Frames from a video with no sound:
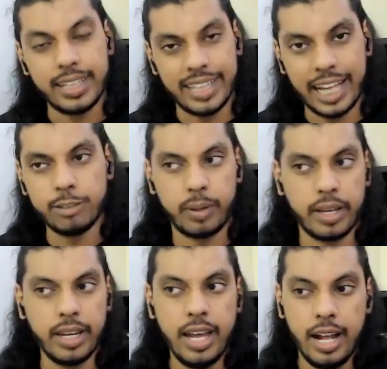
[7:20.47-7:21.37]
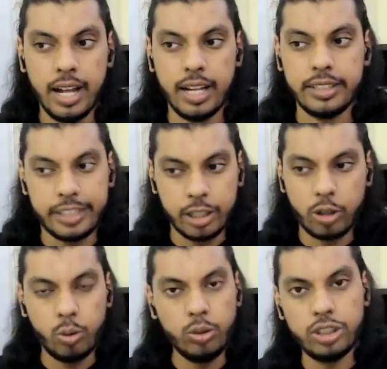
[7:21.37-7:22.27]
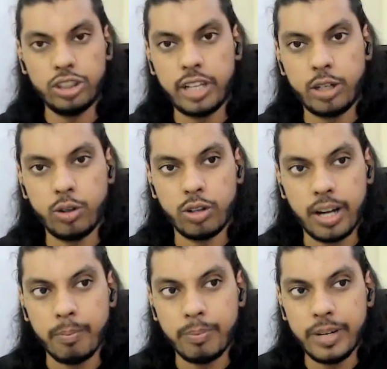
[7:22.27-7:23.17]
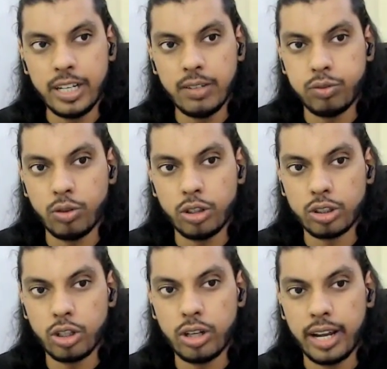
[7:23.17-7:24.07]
That's why the courses that you're completely focused on,